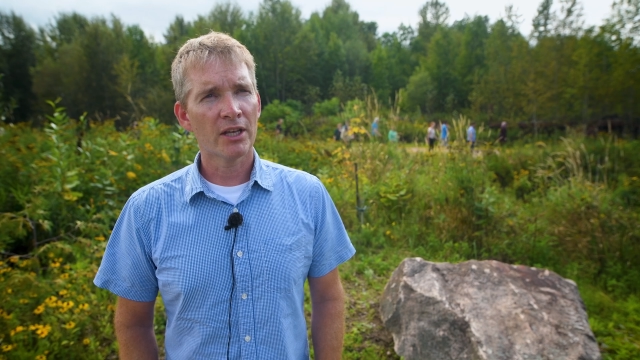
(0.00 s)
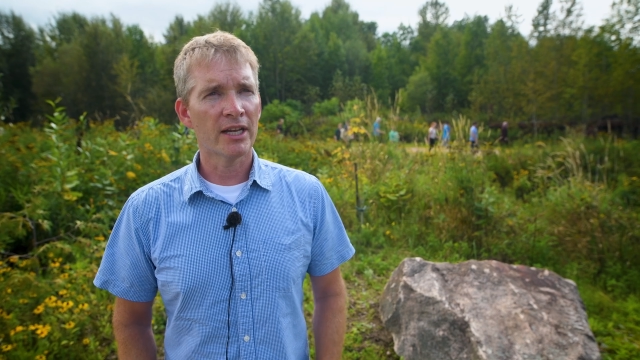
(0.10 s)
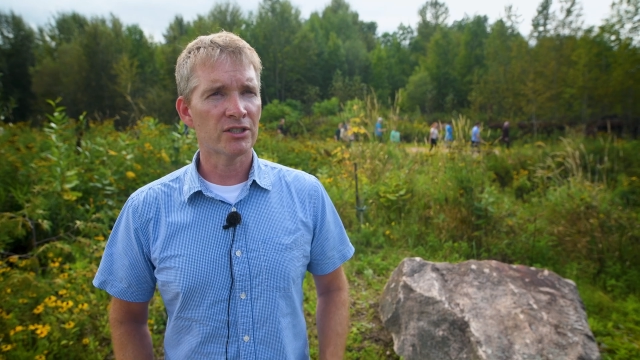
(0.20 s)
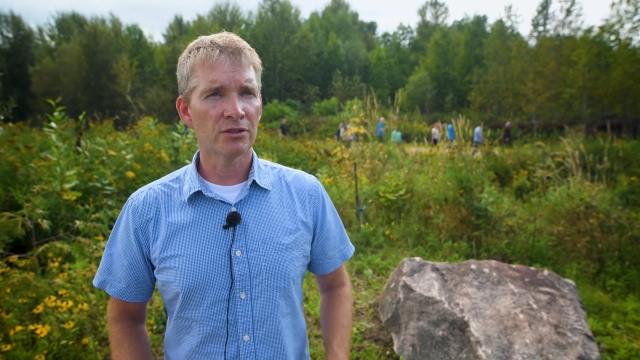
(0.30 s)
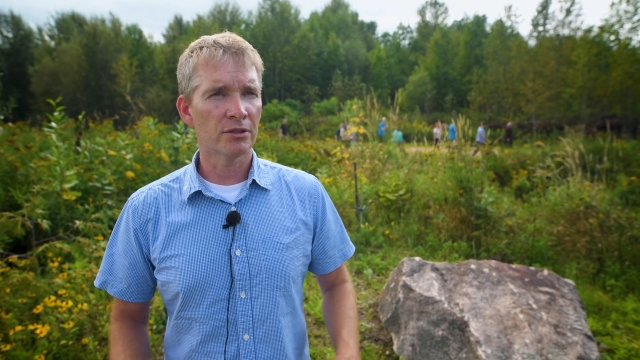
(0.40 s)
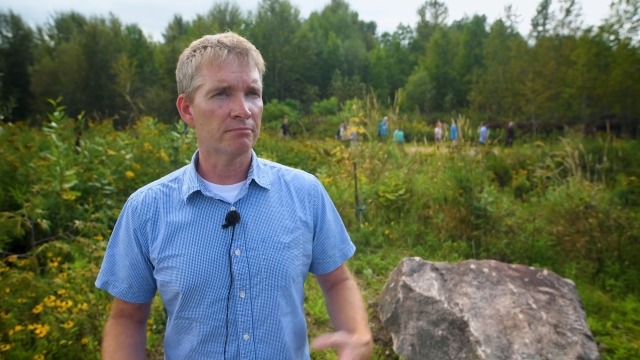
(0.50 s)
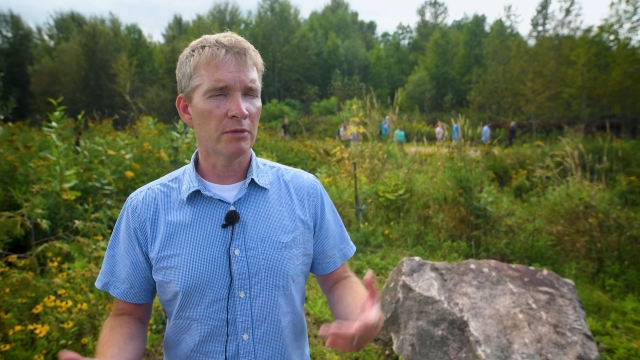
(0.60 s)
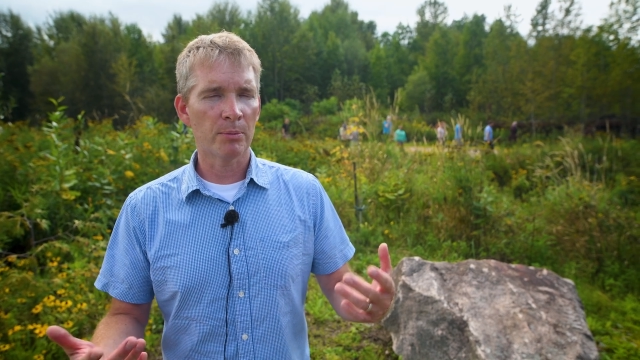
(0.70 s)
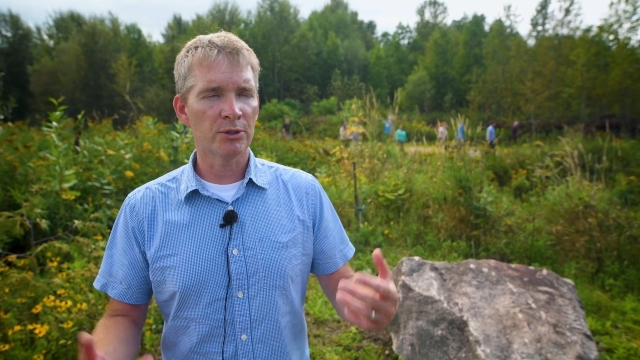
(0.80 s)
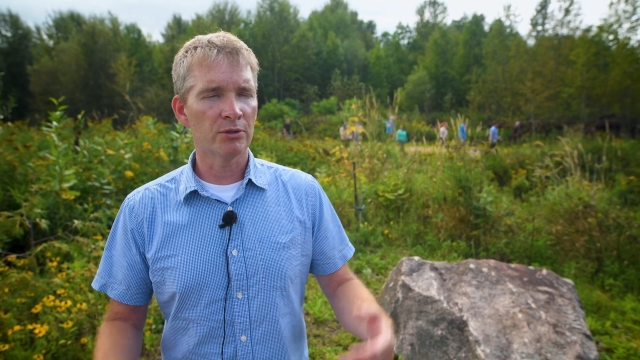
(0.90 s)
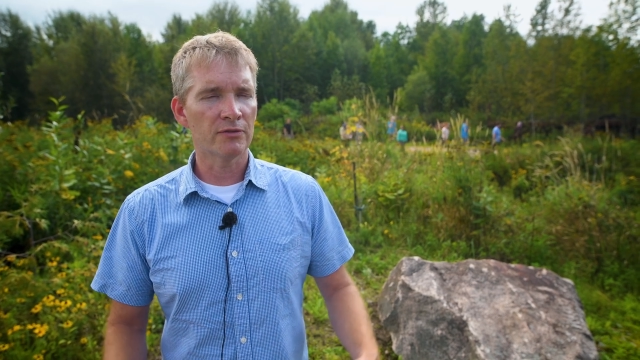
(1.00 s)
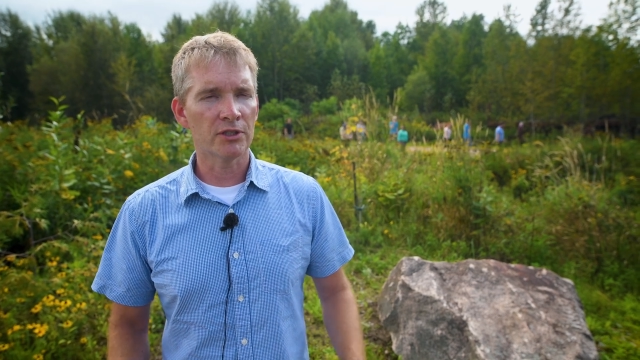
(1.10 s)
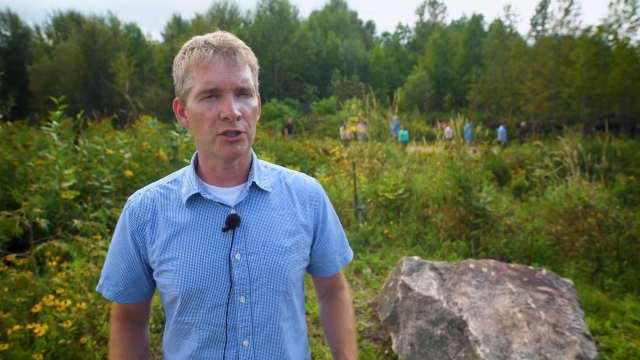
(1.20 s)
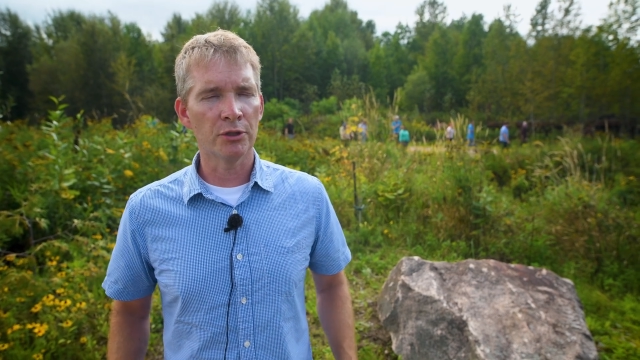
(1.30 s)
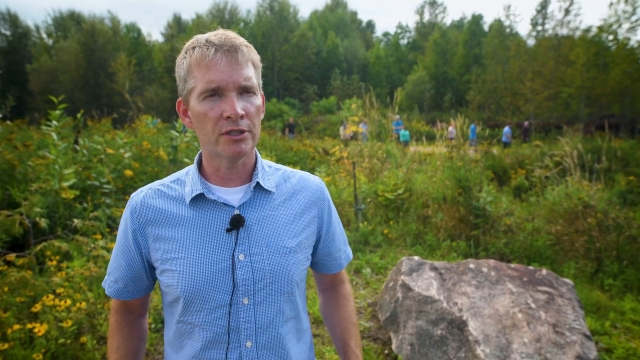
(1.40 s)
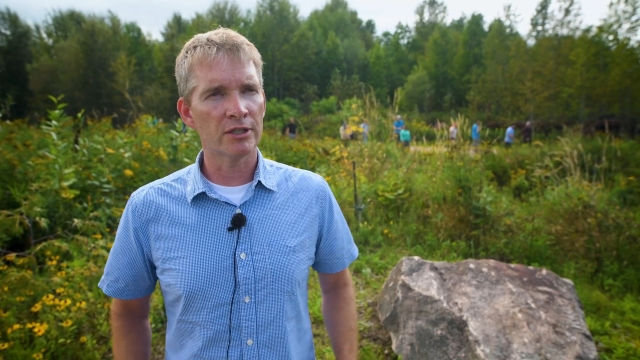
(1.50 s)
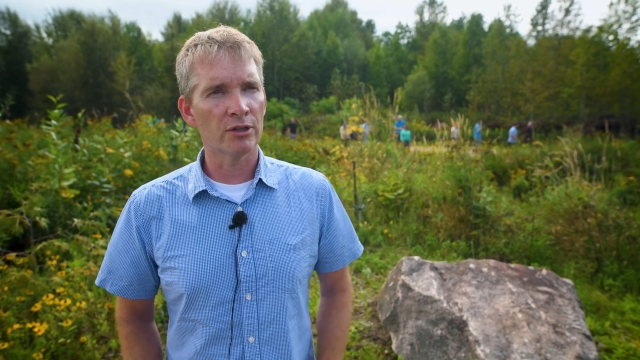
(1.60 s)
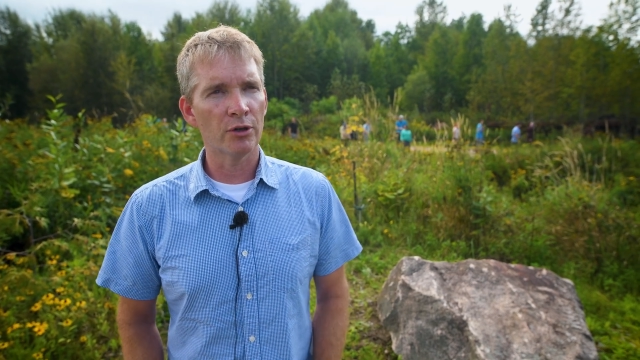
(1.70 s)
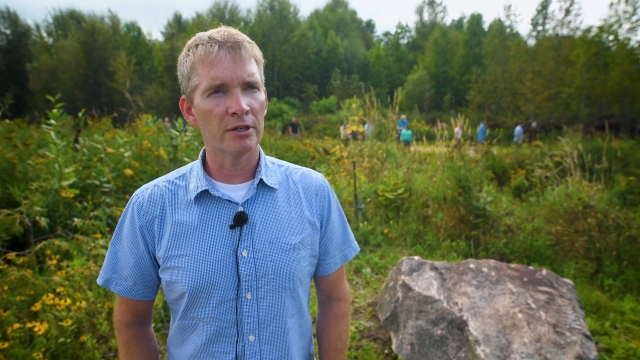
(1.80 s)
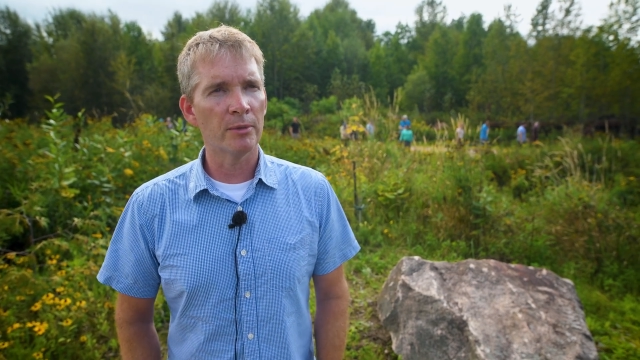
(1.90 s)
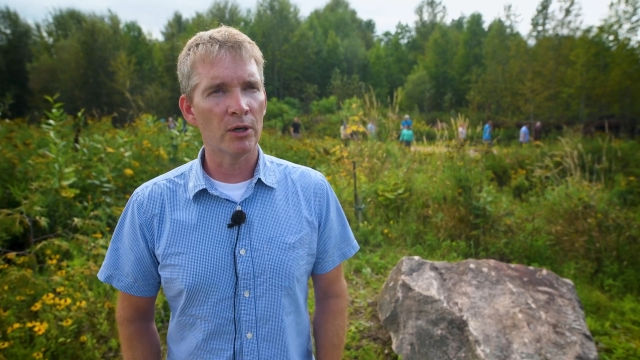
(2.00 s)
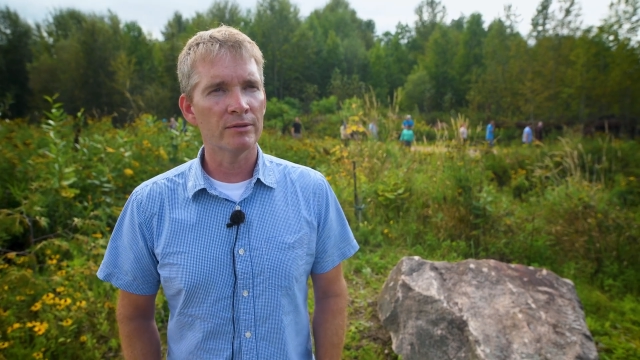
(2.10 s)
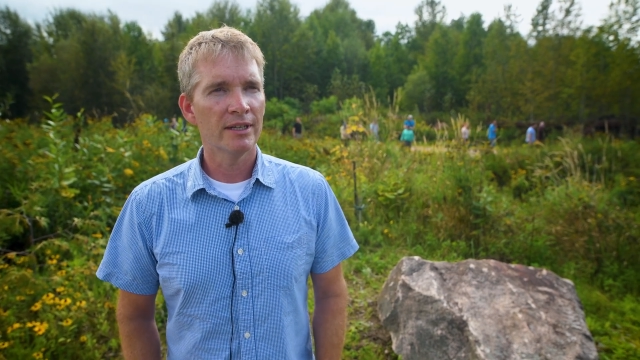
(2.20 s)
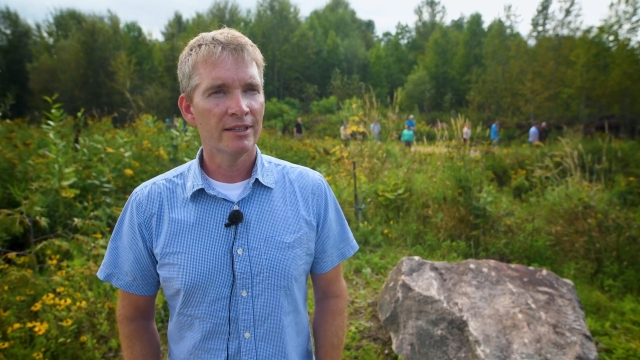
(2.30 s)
And that's a good opportunity for students to learn about